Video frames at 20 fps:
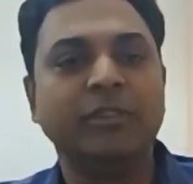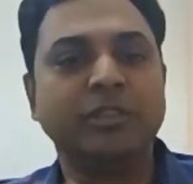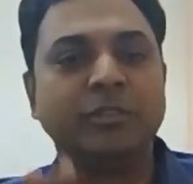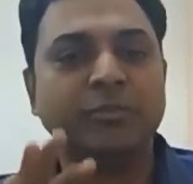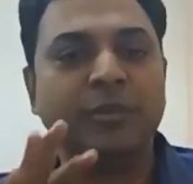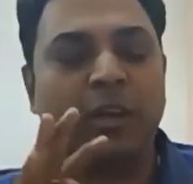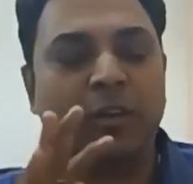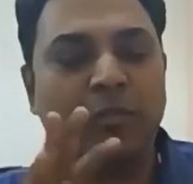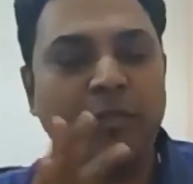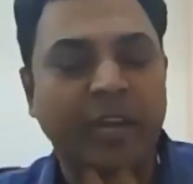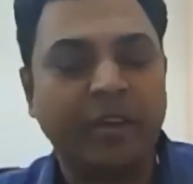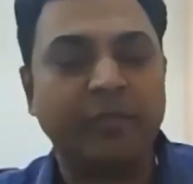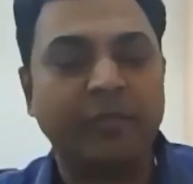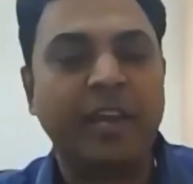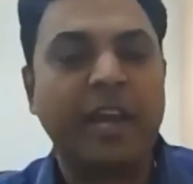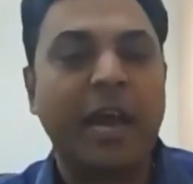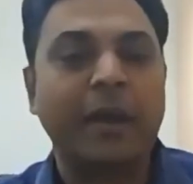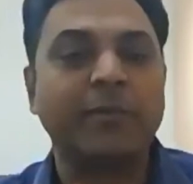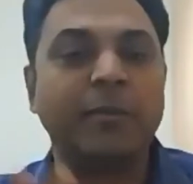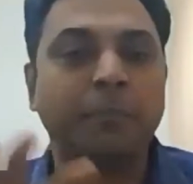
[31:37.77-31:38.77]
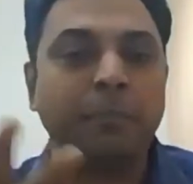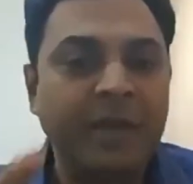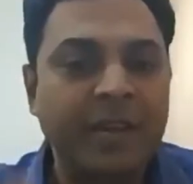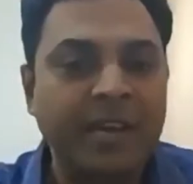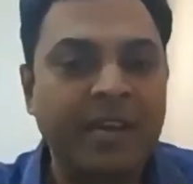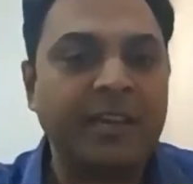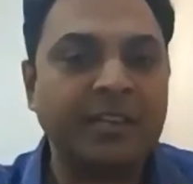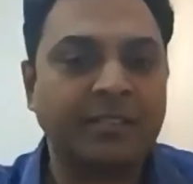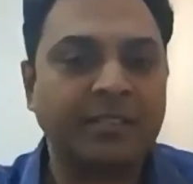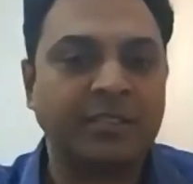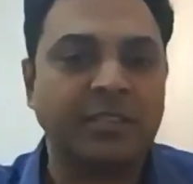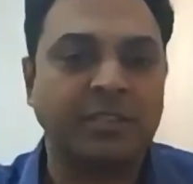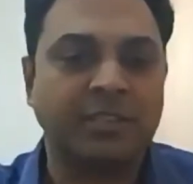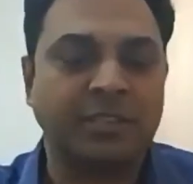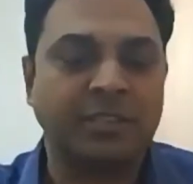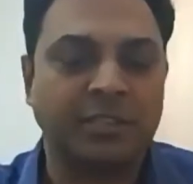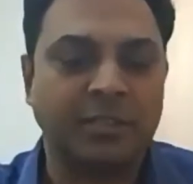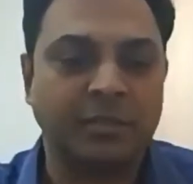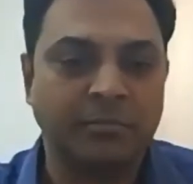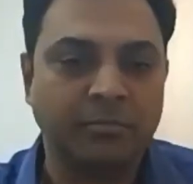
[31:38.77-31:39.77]
which where we have a PDS
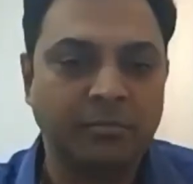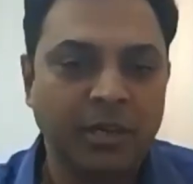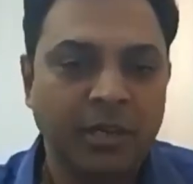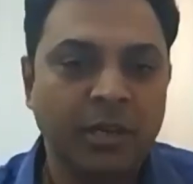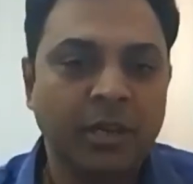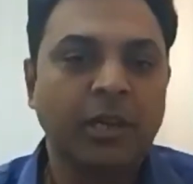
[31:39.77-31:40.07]
system,